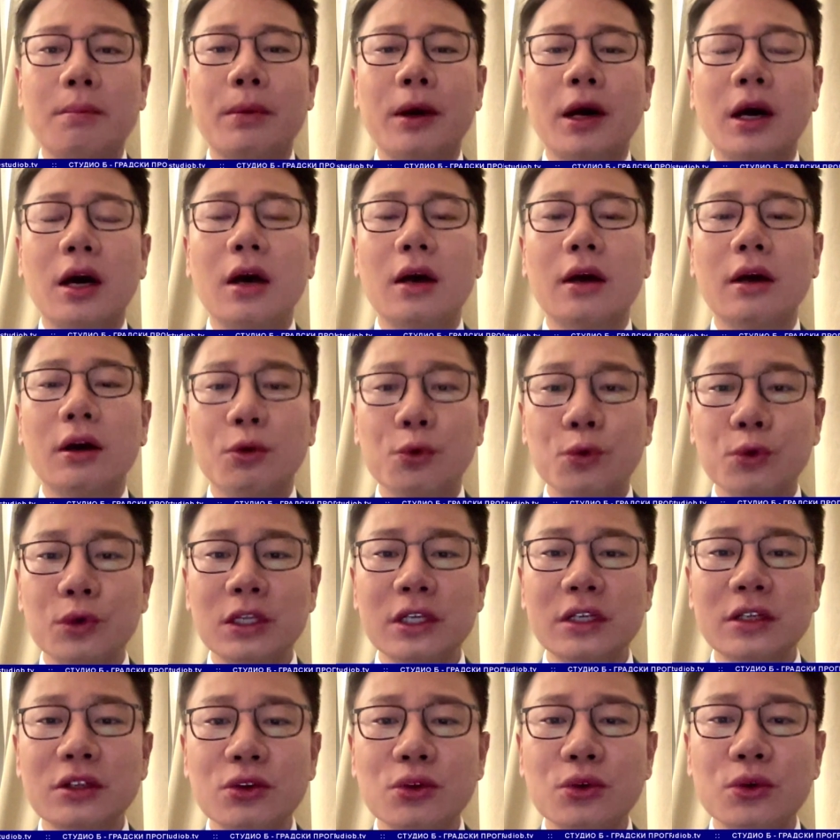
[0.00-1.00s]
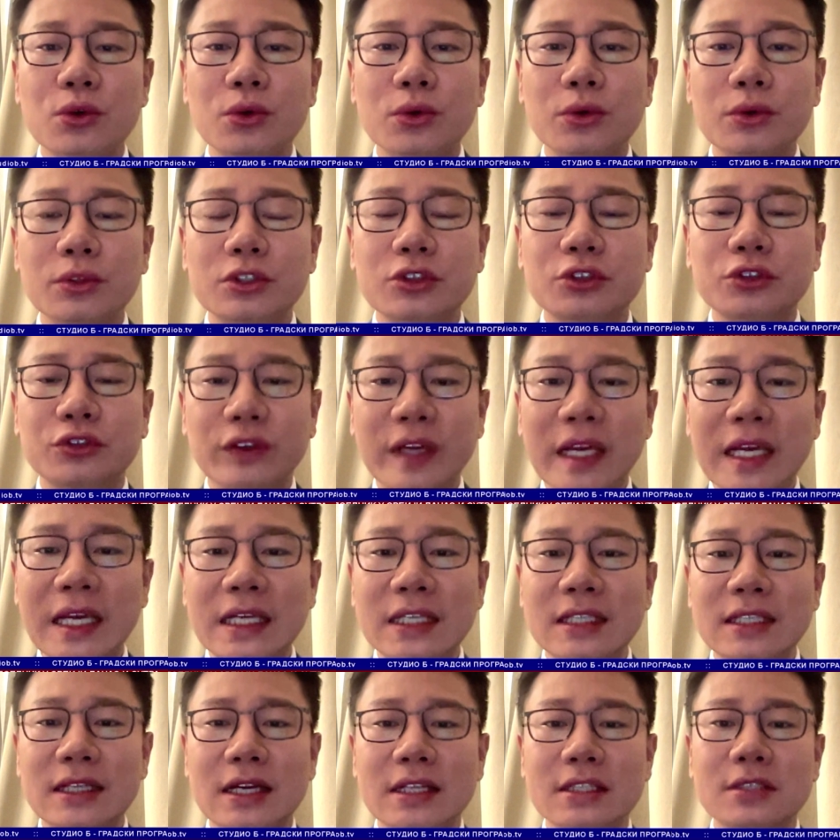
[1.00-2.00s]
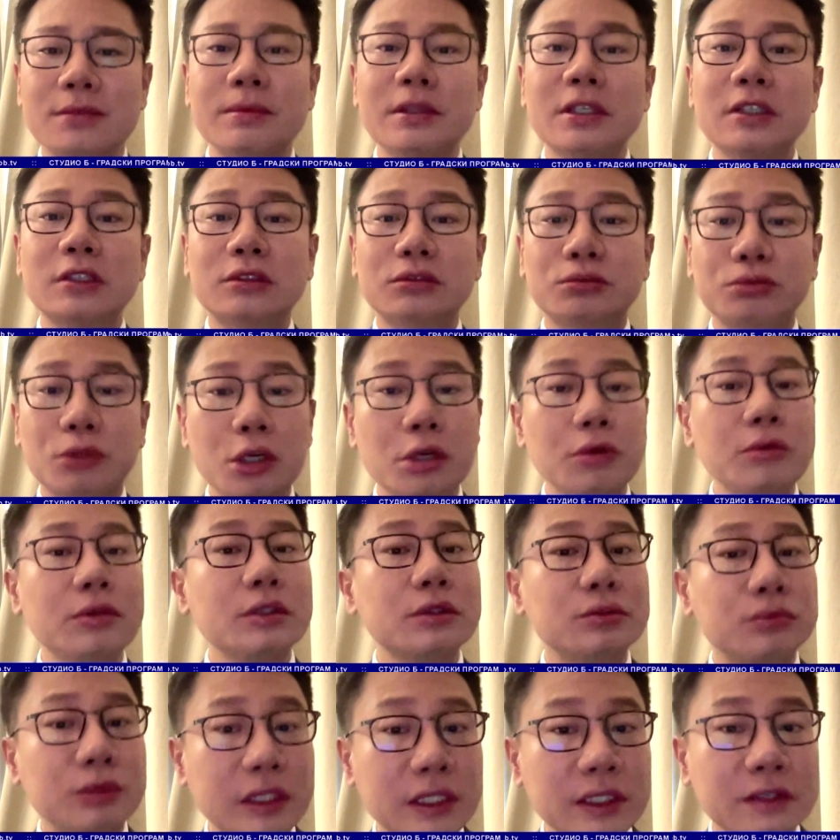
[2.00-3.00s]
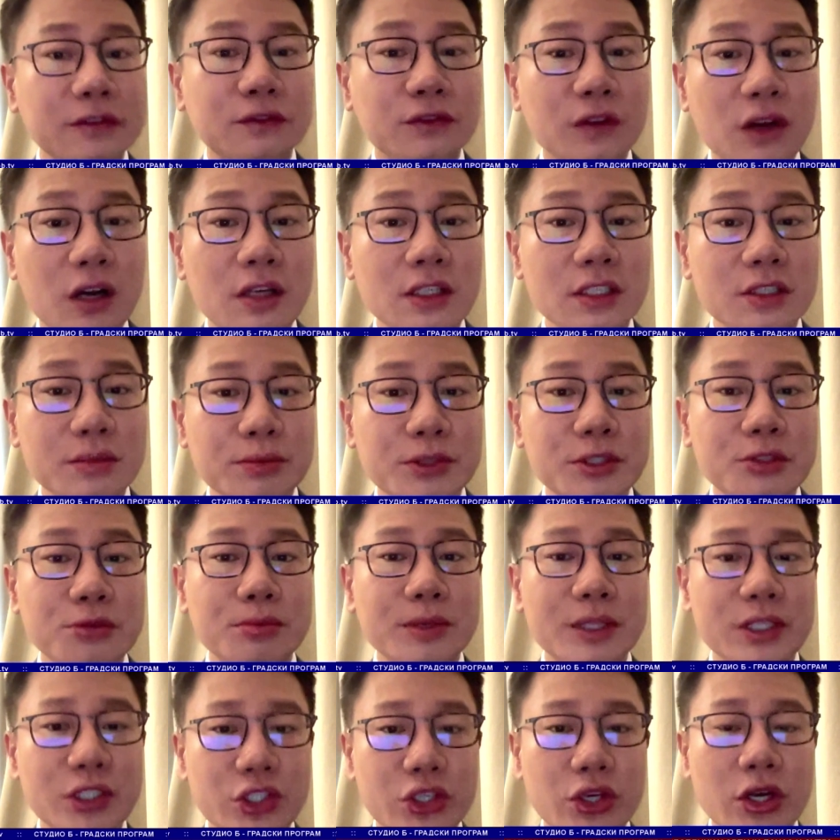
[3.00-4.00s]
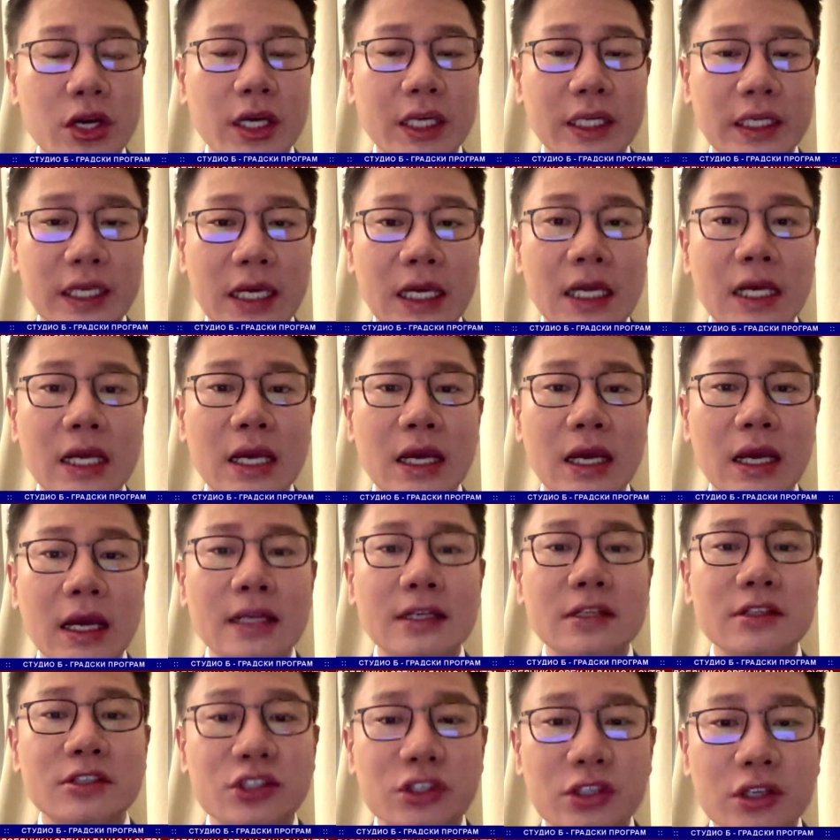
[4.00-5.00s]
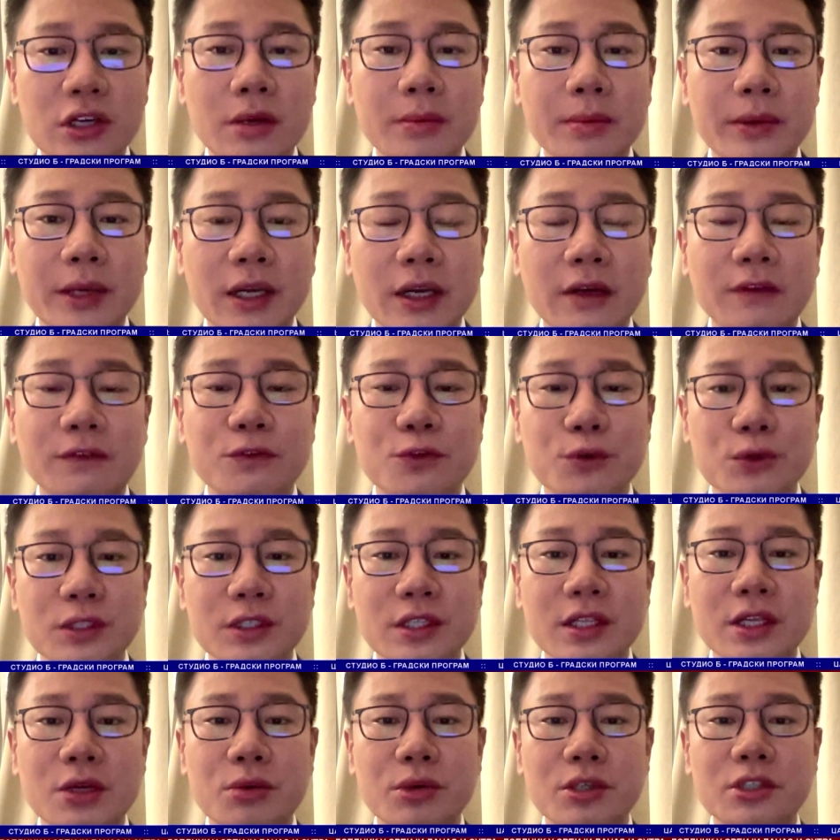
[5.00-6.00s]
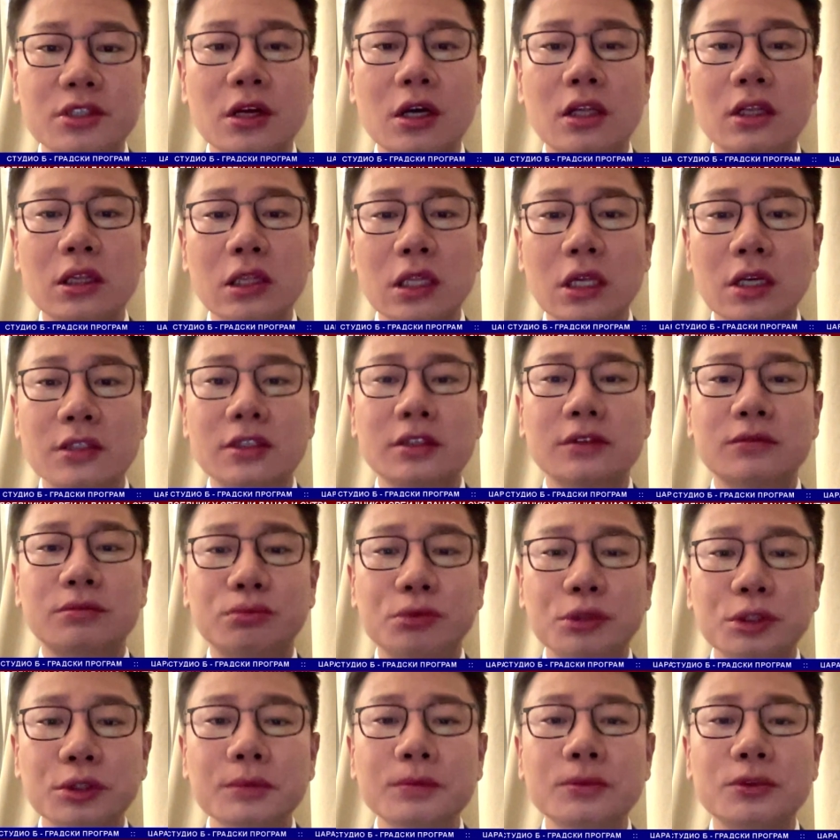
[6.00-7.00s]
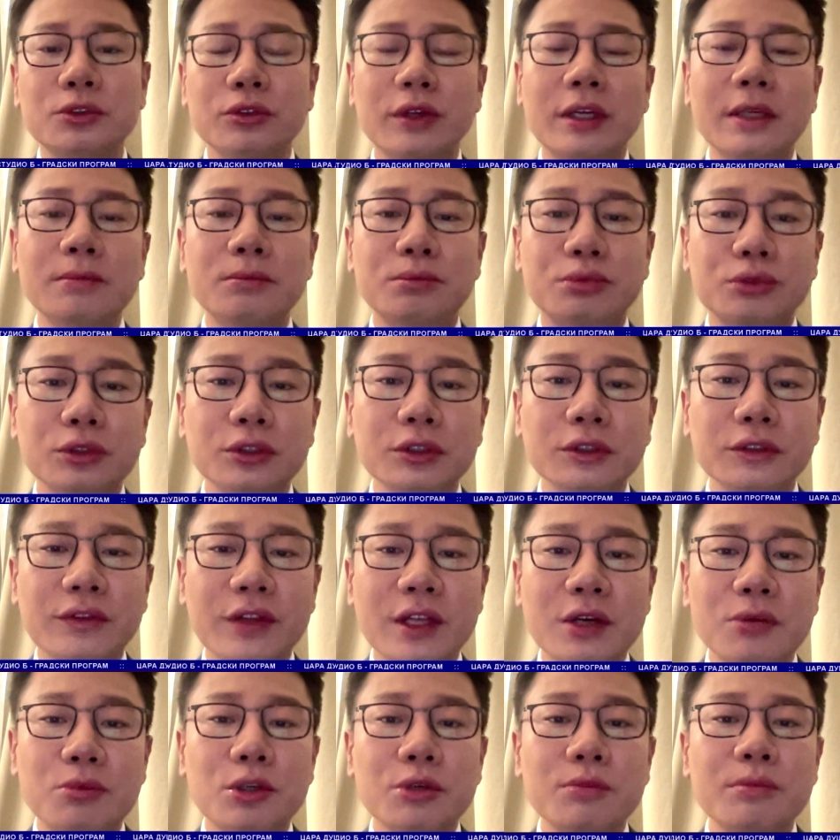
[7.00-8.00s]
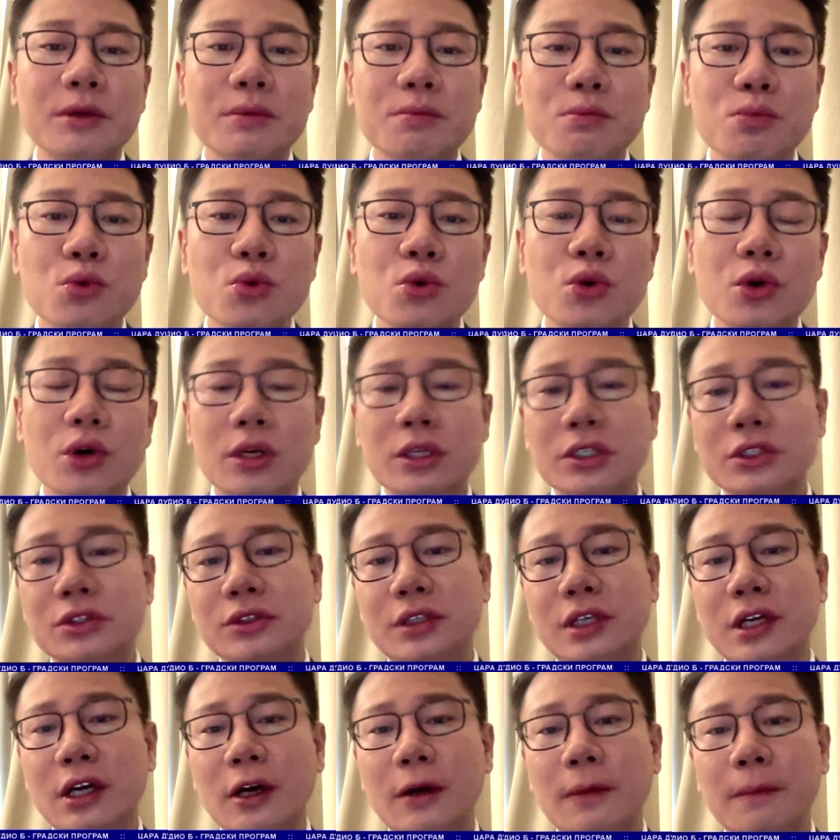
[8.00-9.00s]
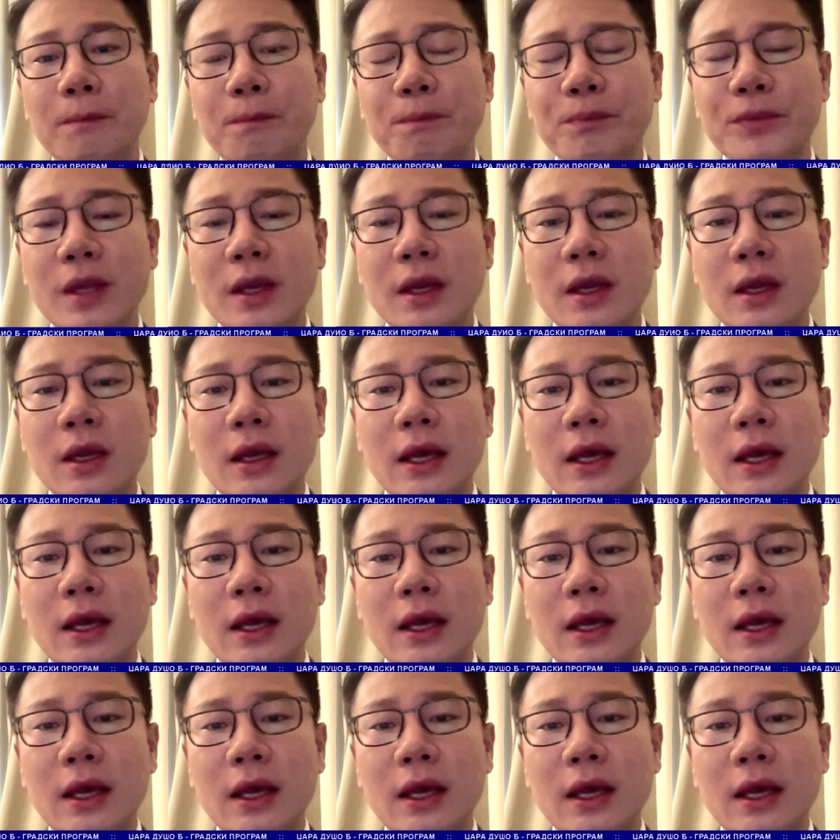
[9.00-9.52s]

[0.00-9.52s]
But all in all, trade has been growing really fast between China and Serbia. Of course, there is a lot of room to improve. There will be more to come.